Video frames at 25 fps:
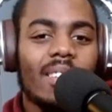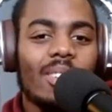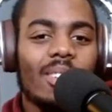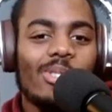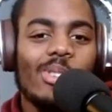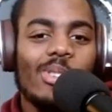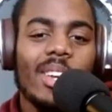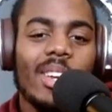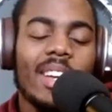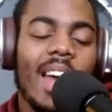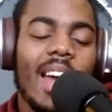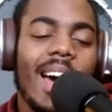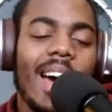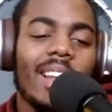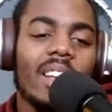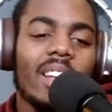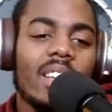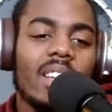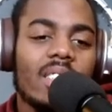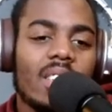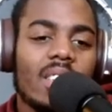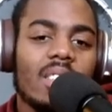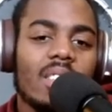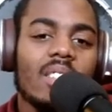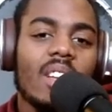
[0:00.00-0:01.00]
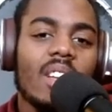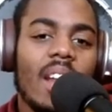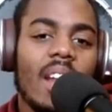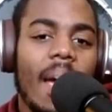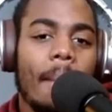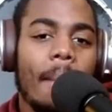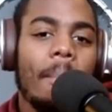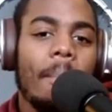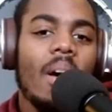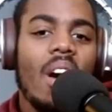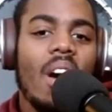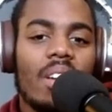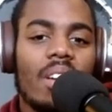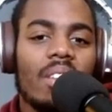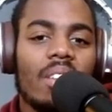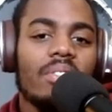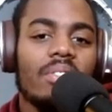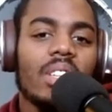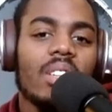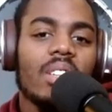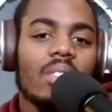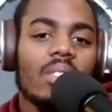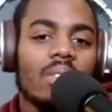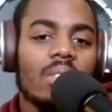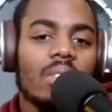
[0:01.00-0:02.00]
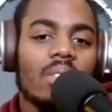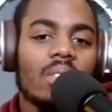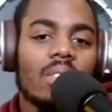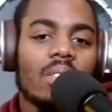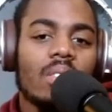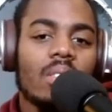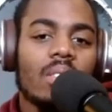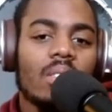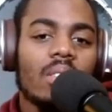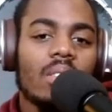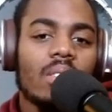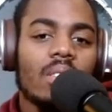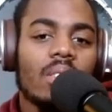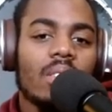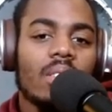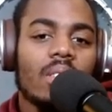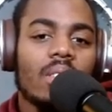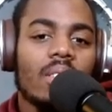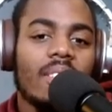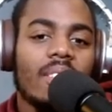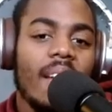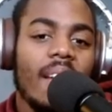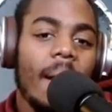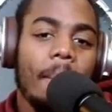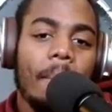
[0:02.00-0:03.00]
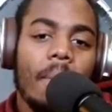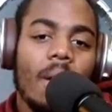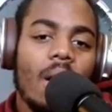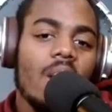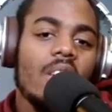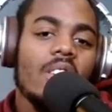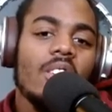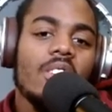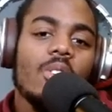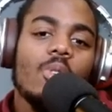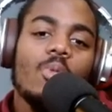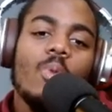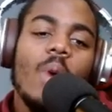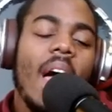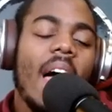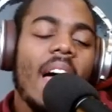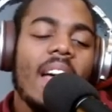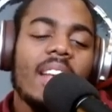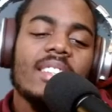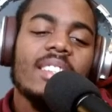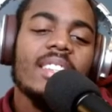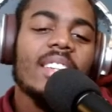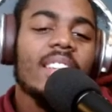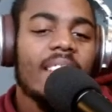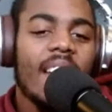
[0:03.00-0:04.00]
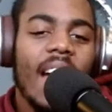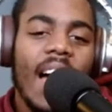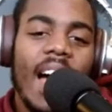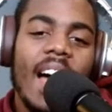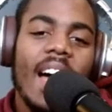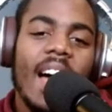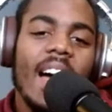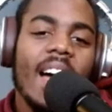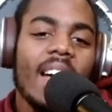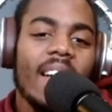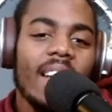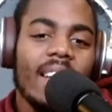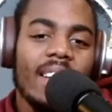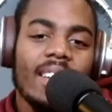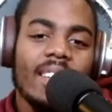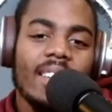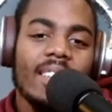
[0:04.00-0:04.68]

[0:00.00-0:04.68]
You cannot listen to that part of you. That part of you has to die.